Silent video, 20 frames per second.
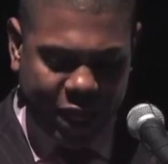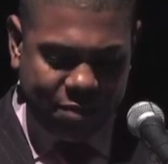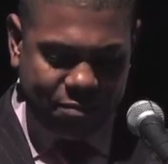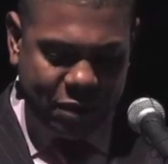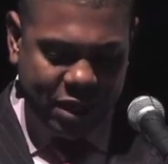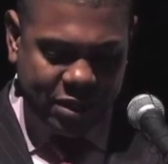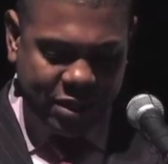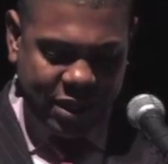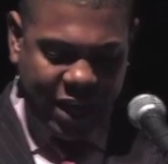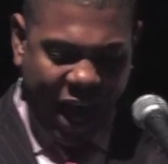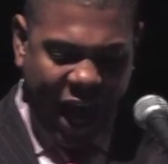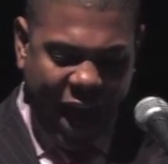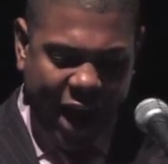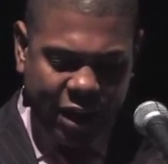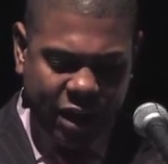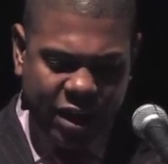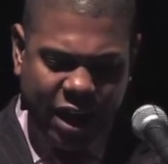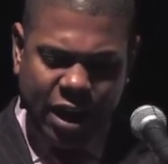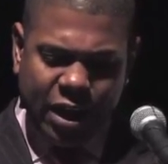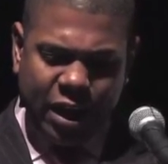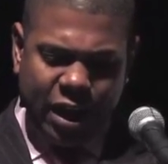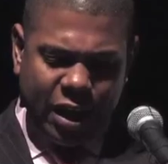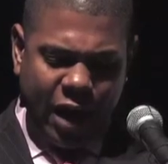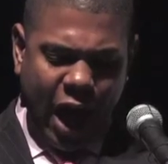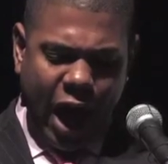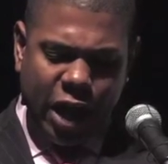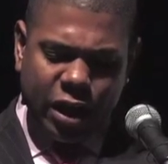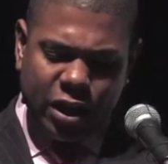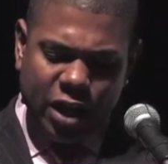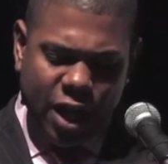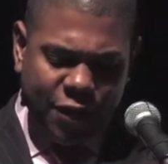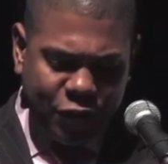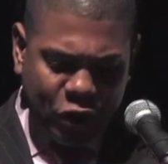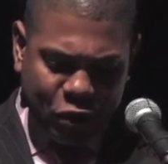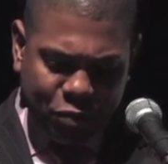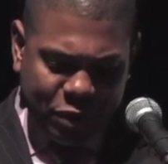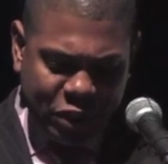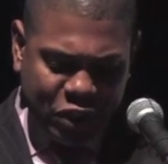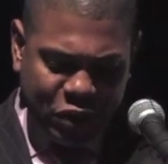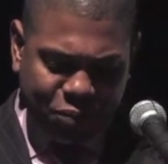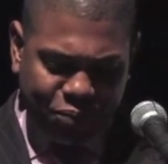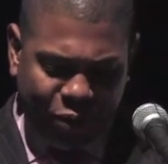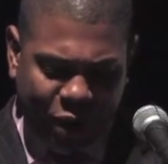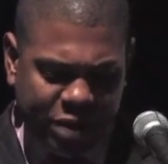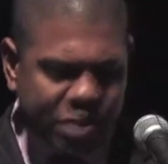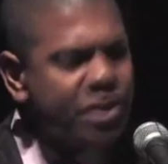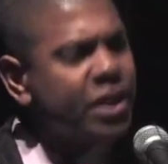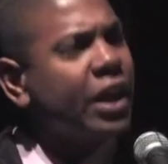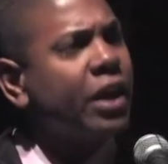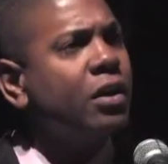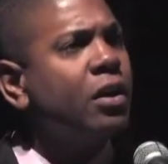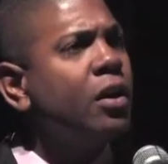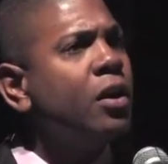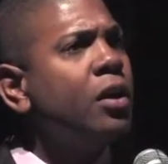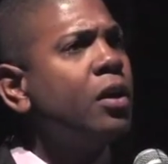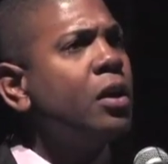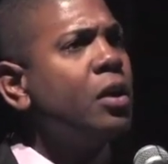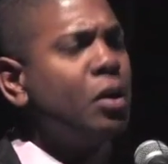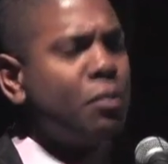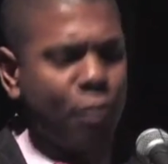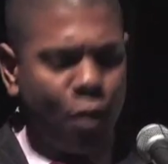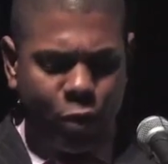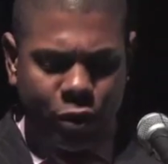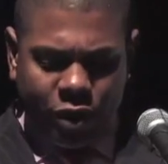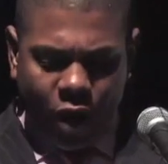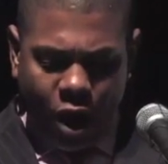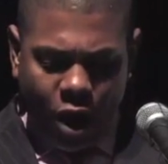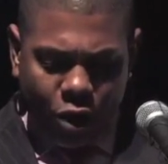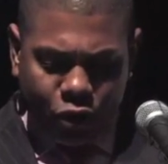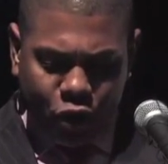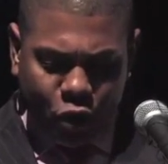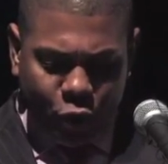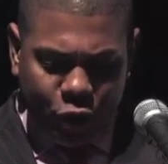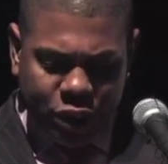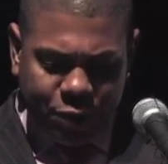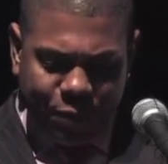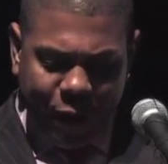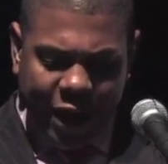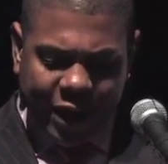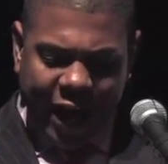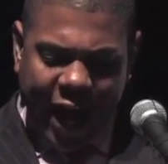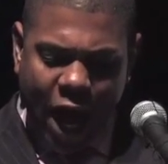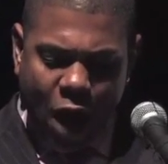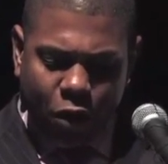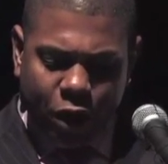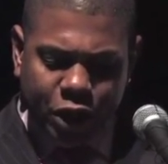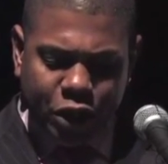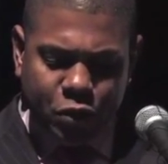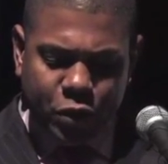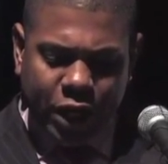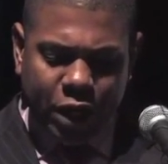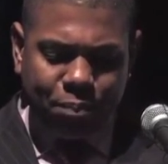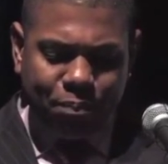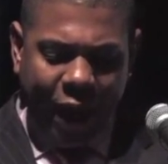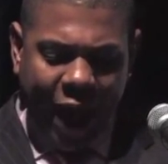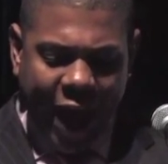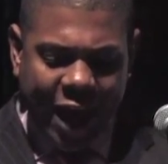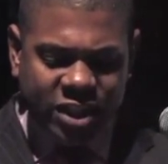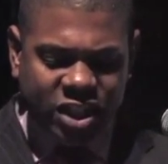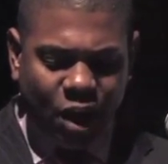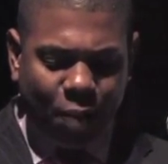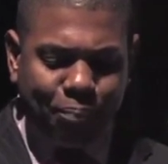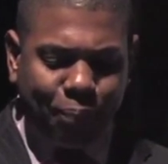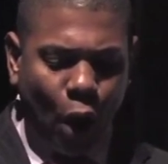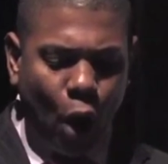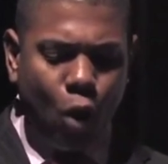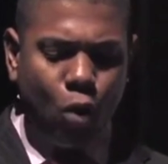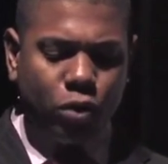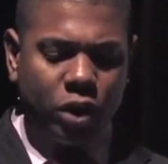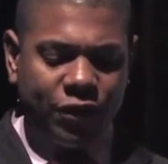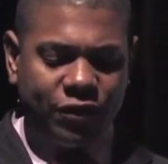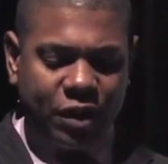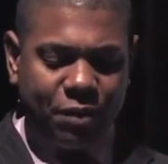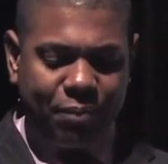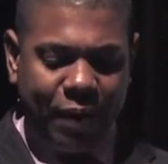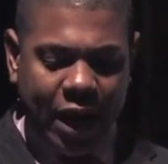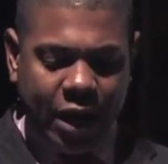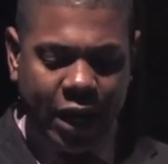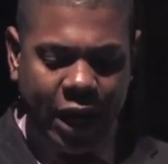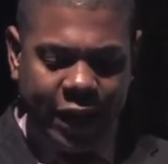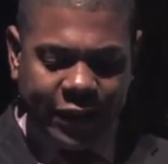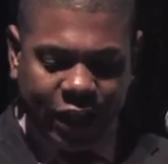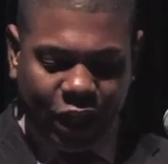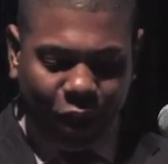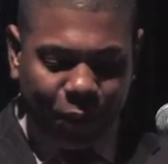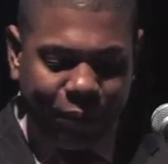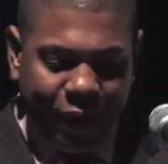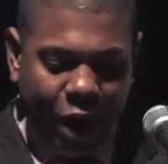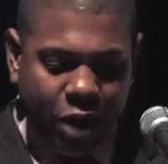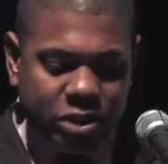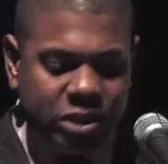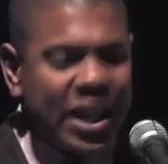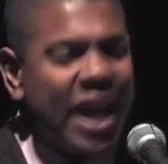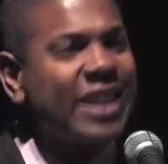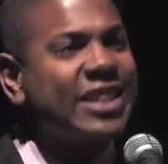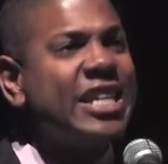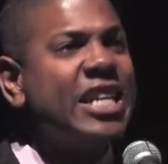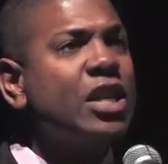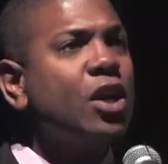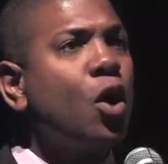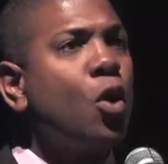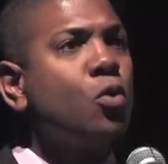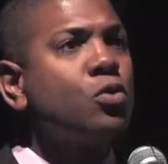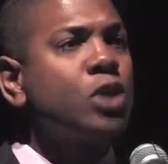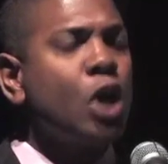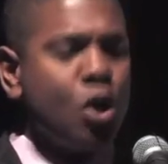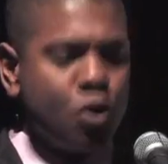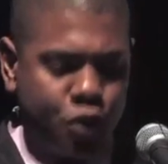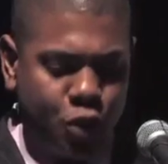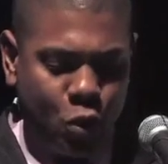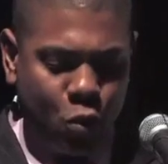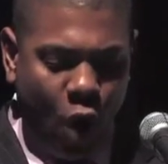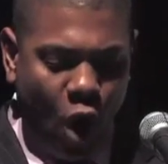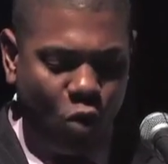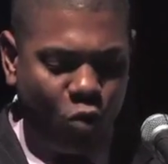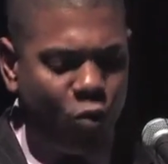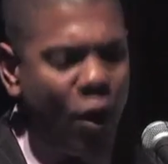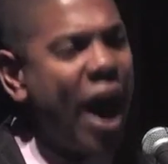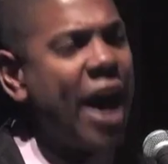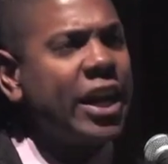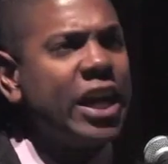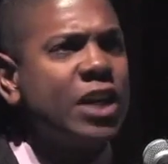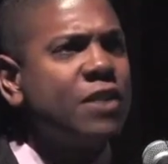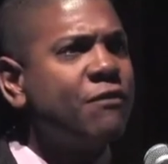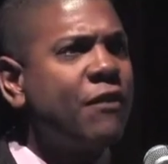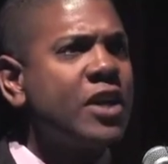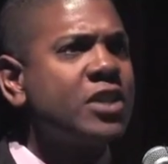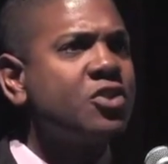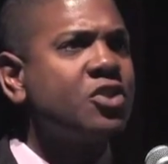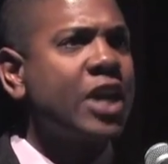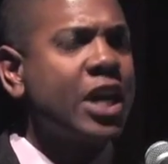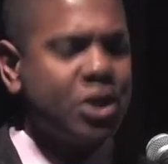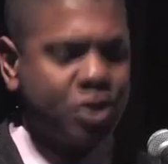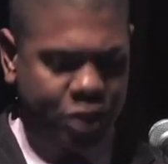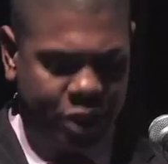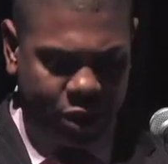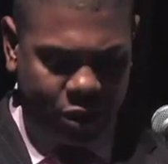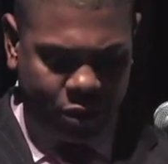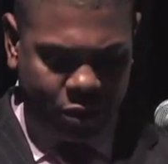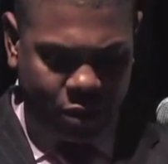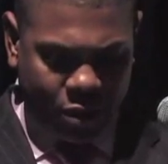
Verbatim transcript: and misguided. I love you, Mr. President, but with all due respect, how can you get past a pole of debate that compares Latinos to a rat infestation?